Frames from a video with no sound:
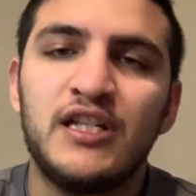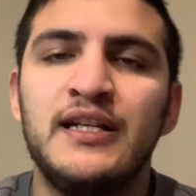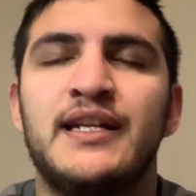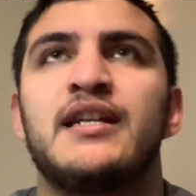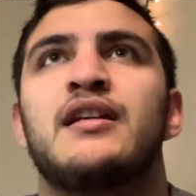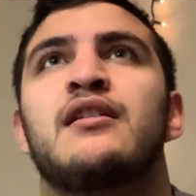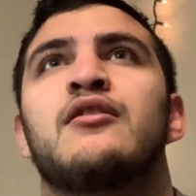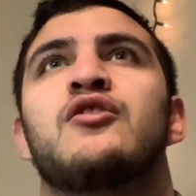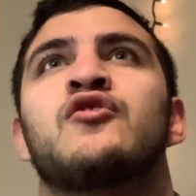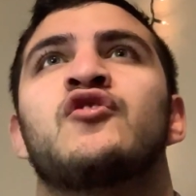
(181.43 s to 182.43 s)
He
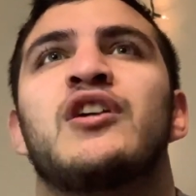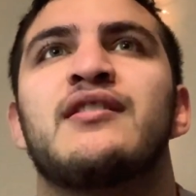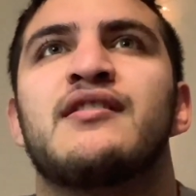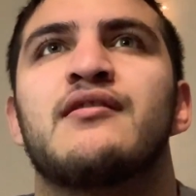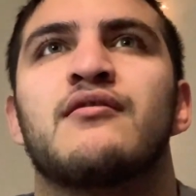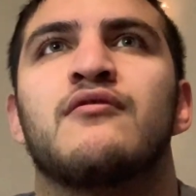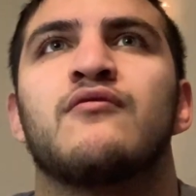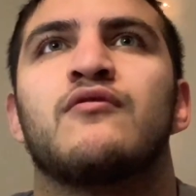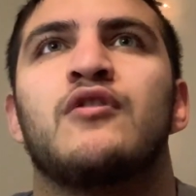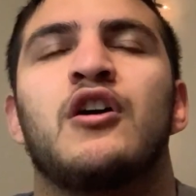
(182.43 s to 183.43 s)
just
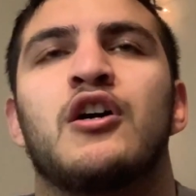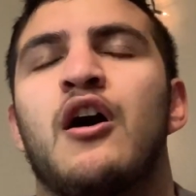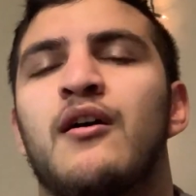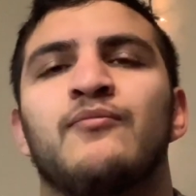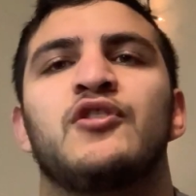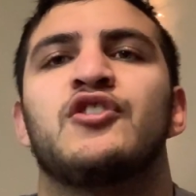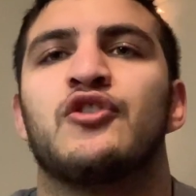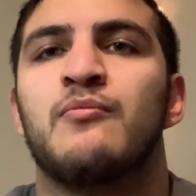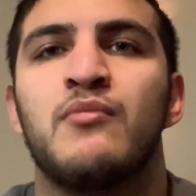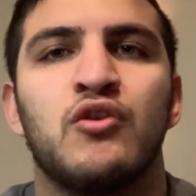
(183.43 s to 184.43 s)
accomplished the
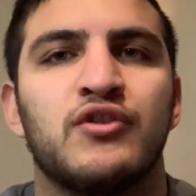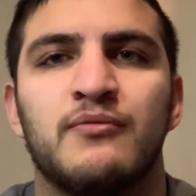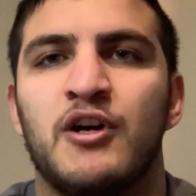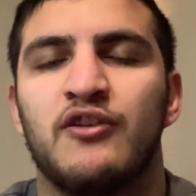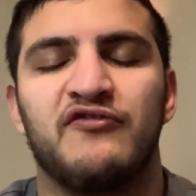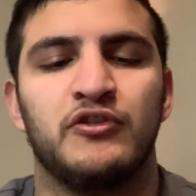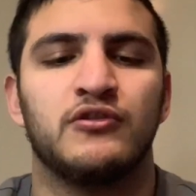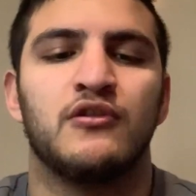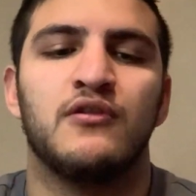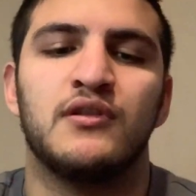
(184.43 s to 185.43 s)
most amount of field
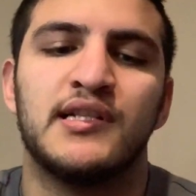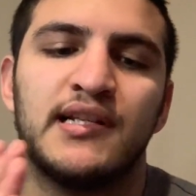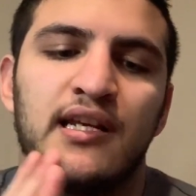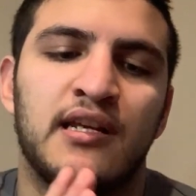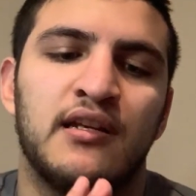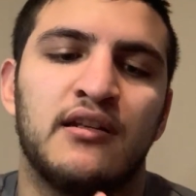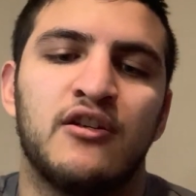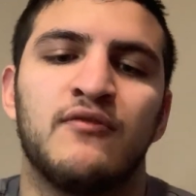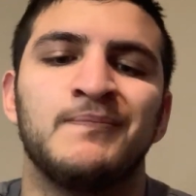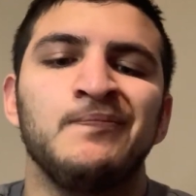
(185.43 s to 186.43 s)
goals in
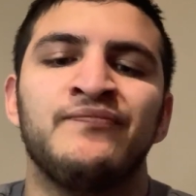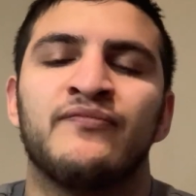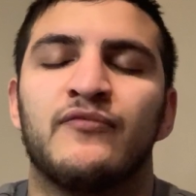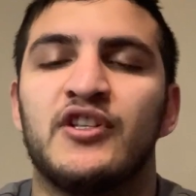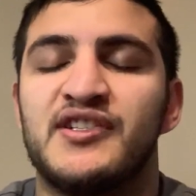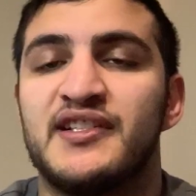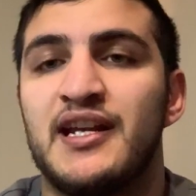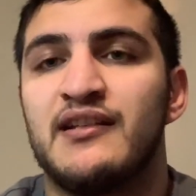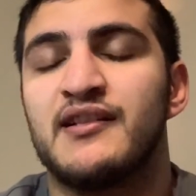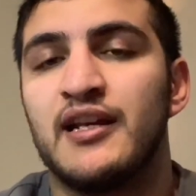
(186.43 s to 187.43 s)
the
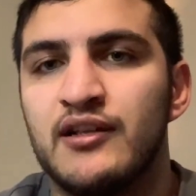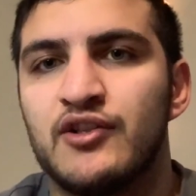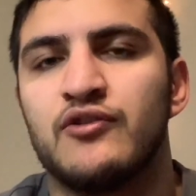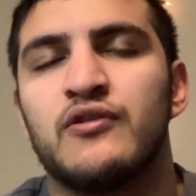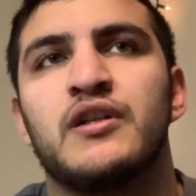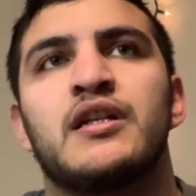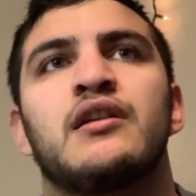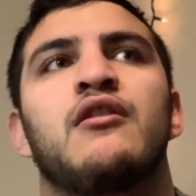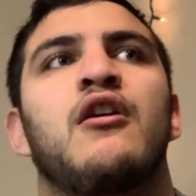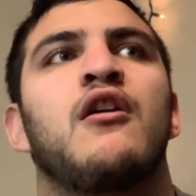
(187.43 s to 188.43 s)
state's history,
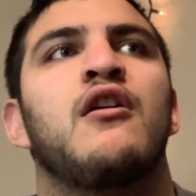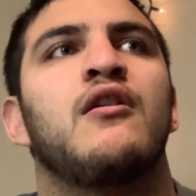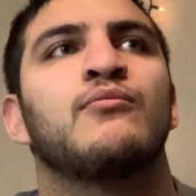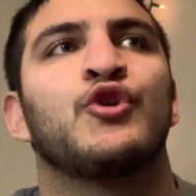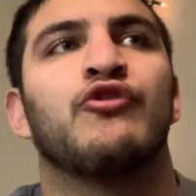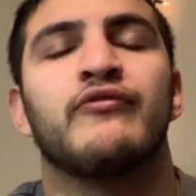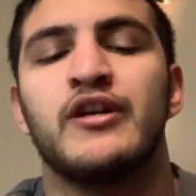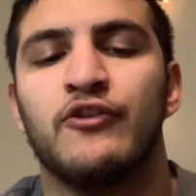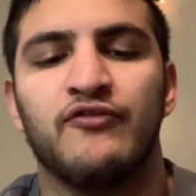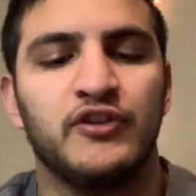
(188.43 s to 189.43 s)
um,
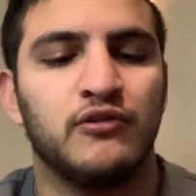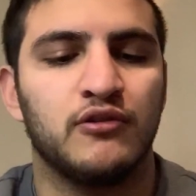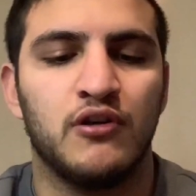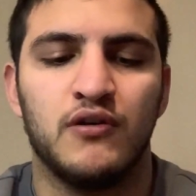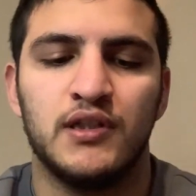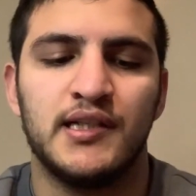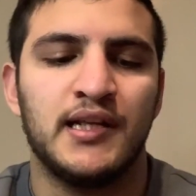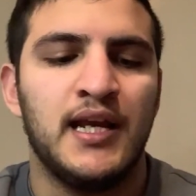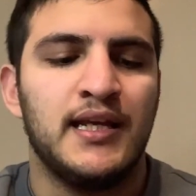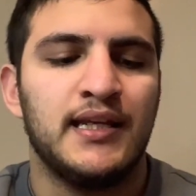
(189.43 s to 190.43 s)
career field goals.
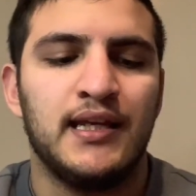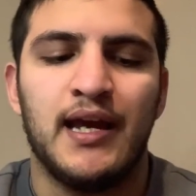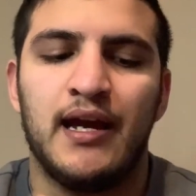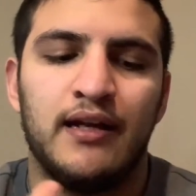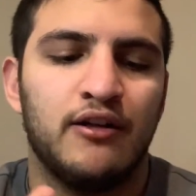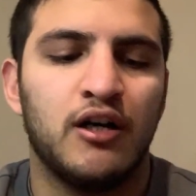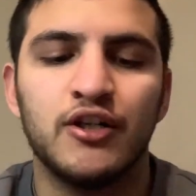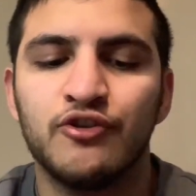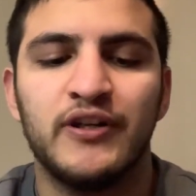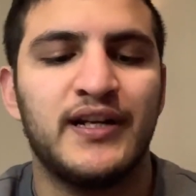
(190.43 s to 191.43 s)
He had
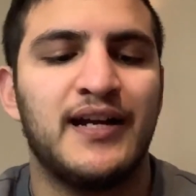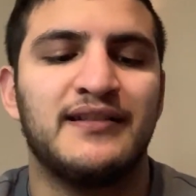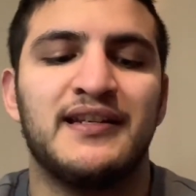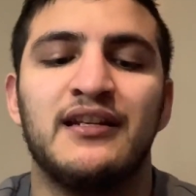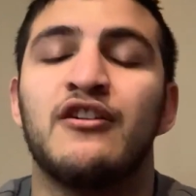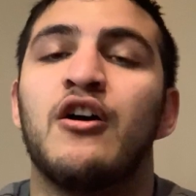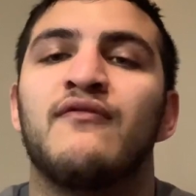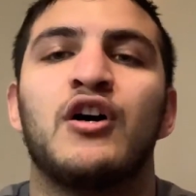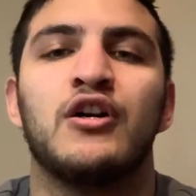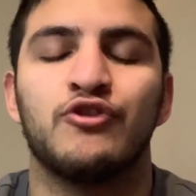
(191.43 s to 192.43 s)
119 of
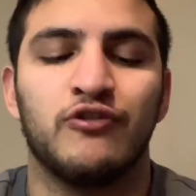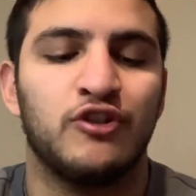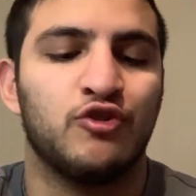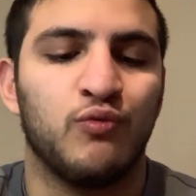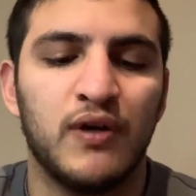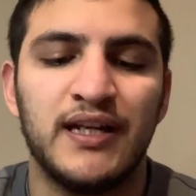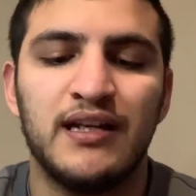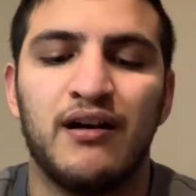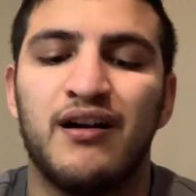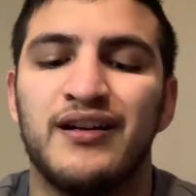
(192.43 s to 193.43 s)
120
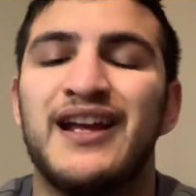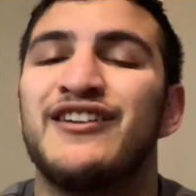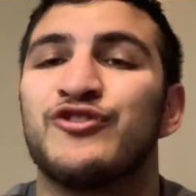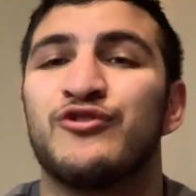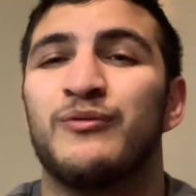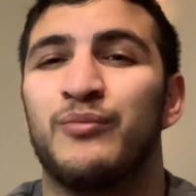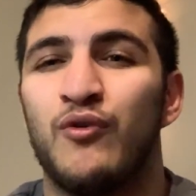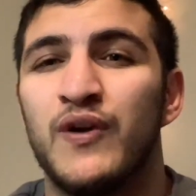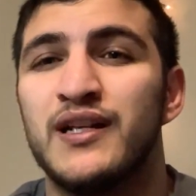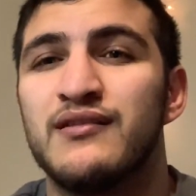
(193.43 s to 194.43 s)
on extra
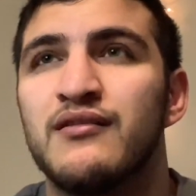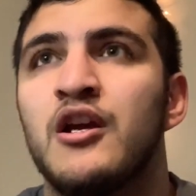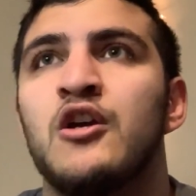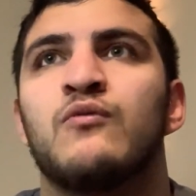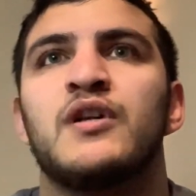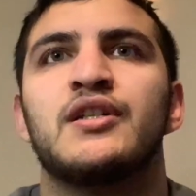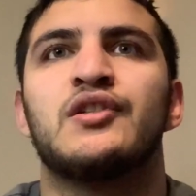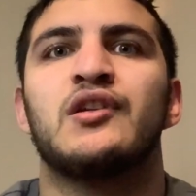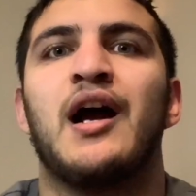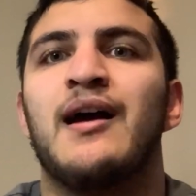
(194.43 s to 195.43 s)
points, which
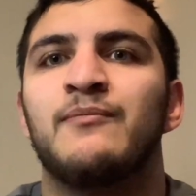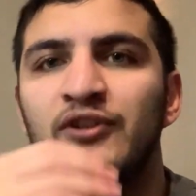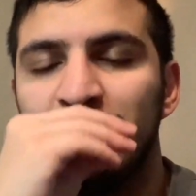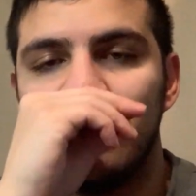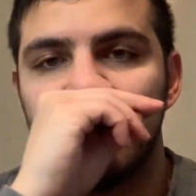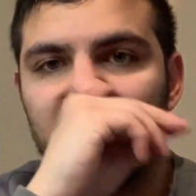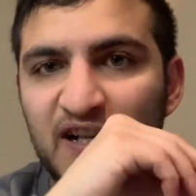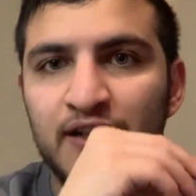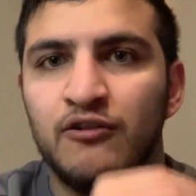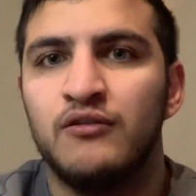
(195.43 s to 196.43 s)
I believe is
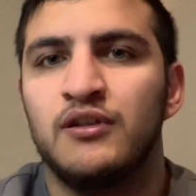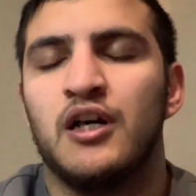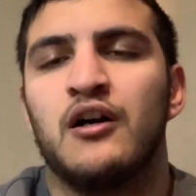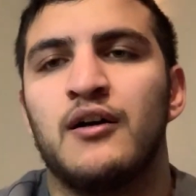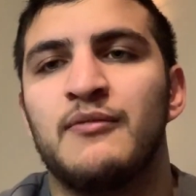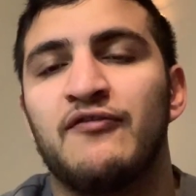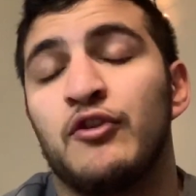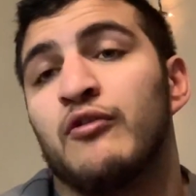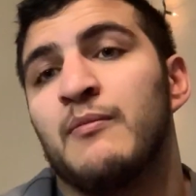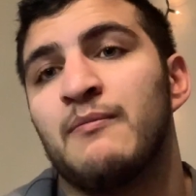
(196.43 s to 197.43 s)
vital. Um, if you
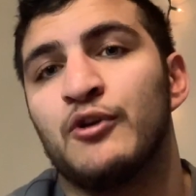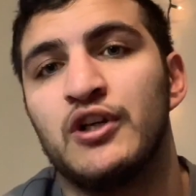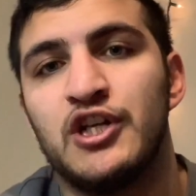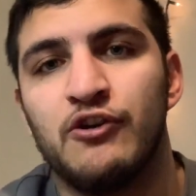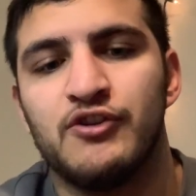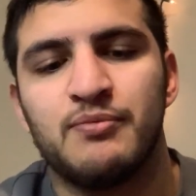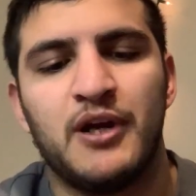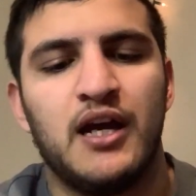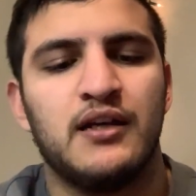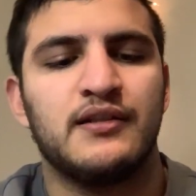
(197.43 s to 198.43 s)
remember in years
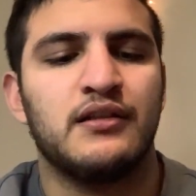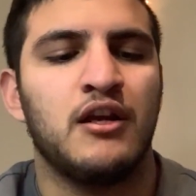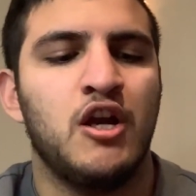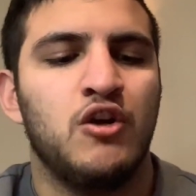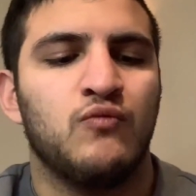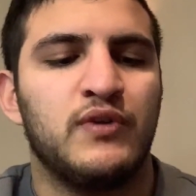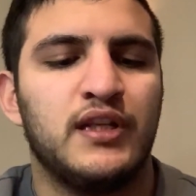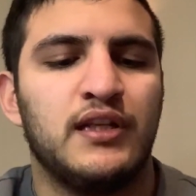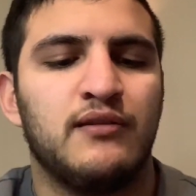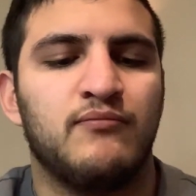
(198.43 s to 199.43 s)
past,
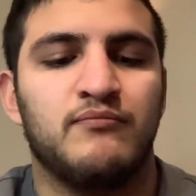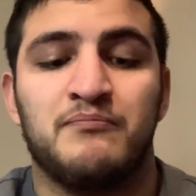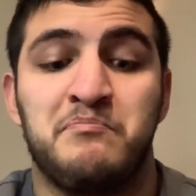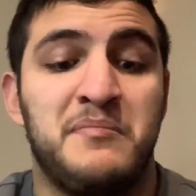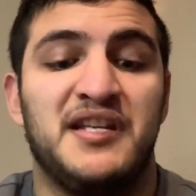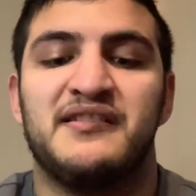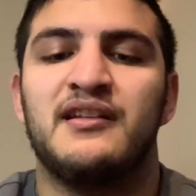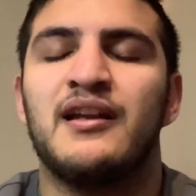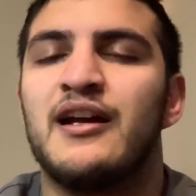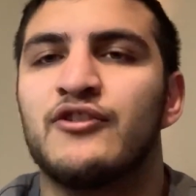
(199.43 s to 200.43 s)
we
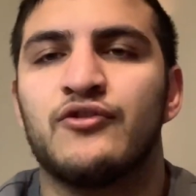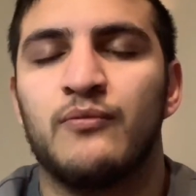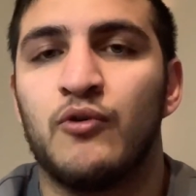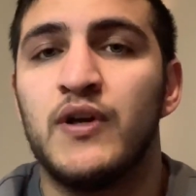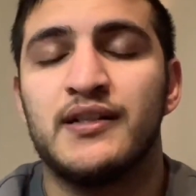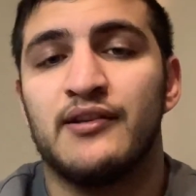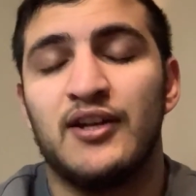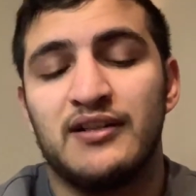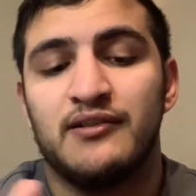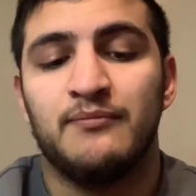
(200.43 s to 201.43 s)
missing extra points, and
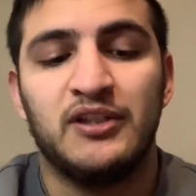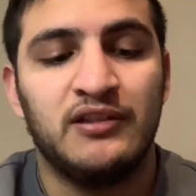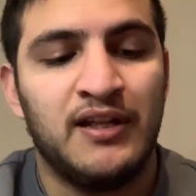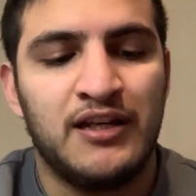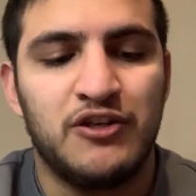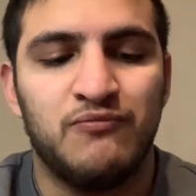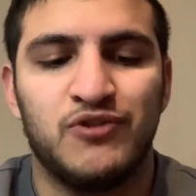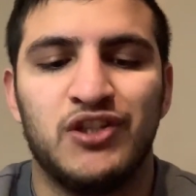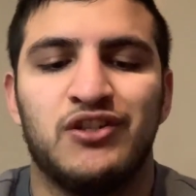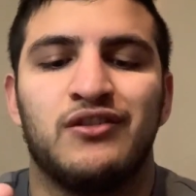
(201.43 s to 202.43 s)
that's something that you
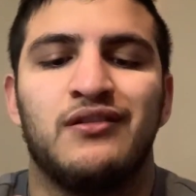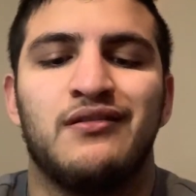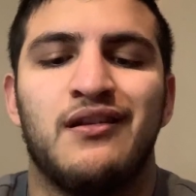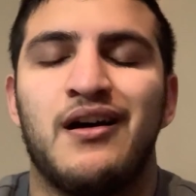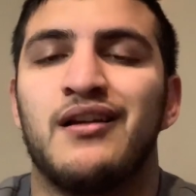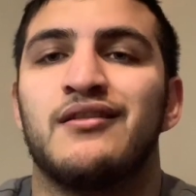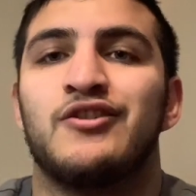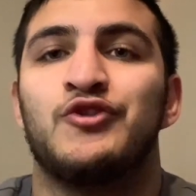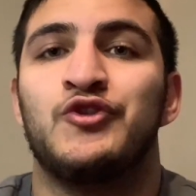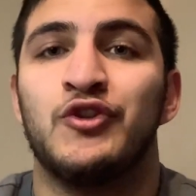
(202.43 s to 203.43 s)
just should not
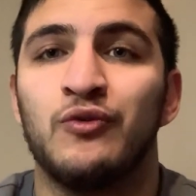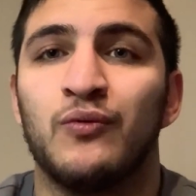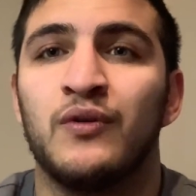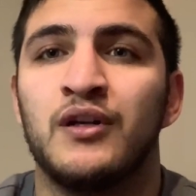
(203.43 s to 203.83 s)
do.